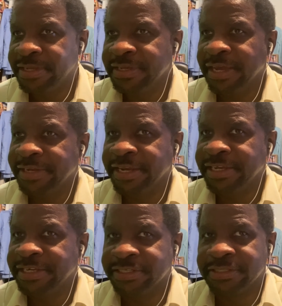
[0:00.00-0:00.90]
And then
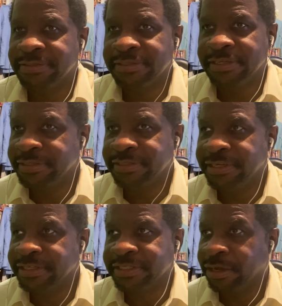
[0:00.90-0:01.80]
he
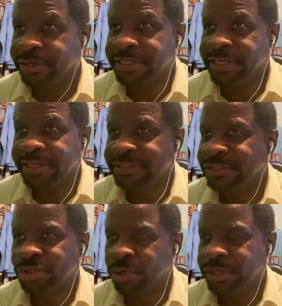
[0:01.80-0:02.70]
just lost it, and he
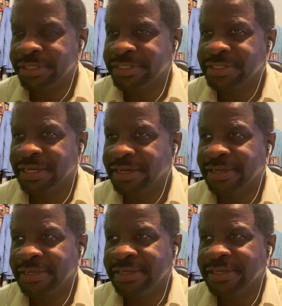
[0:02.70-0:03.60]

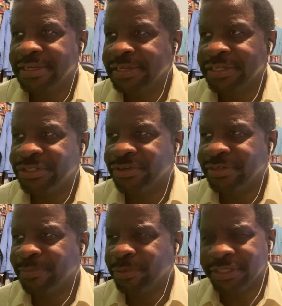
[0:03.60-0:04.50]

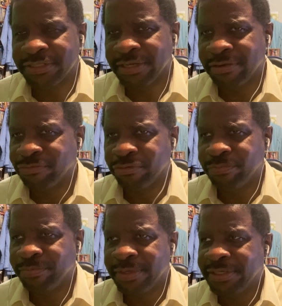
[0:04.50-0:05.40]
joined up with this
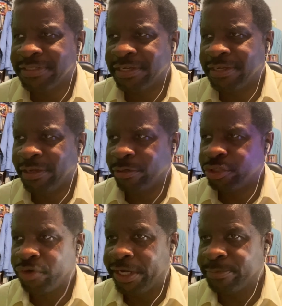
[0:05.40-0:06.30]
group to, you know, he
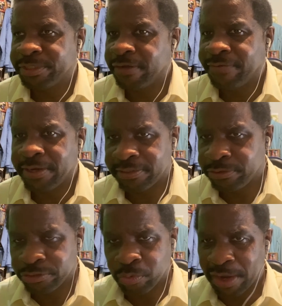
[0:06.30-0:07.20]
trained himself how to
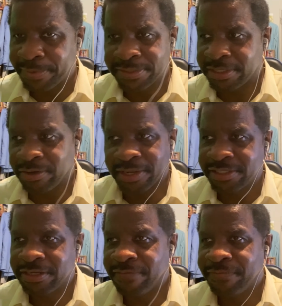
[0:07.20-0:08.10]
use weapons and all that
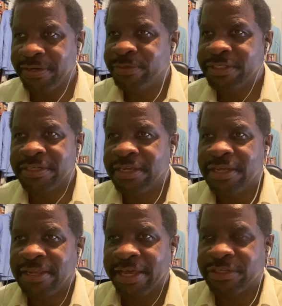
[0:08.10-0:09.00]
stuff, and he was just
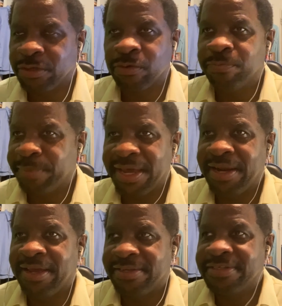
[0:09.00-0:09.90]
like a total
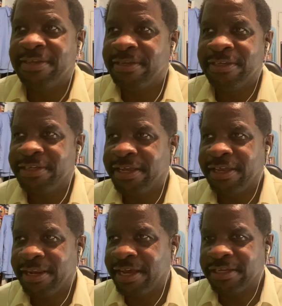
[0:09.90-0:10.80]
badass.
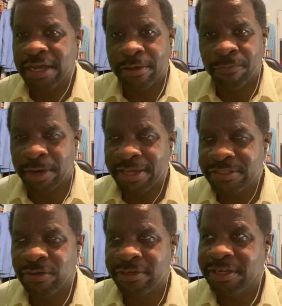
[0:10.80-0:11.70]
When I
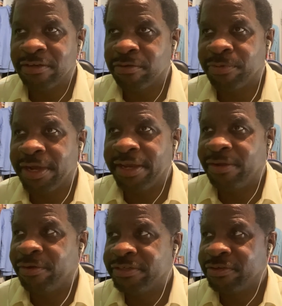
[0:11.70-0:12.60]
saw Dylan O'Brien, you
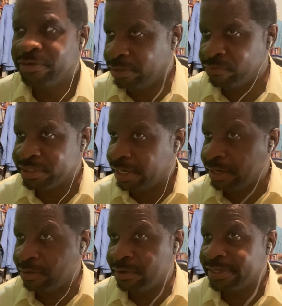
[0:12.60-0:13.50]
know, he grew his hair
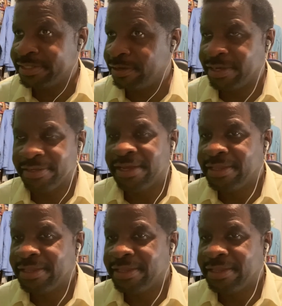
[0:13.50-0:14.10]
long, and I said, okay,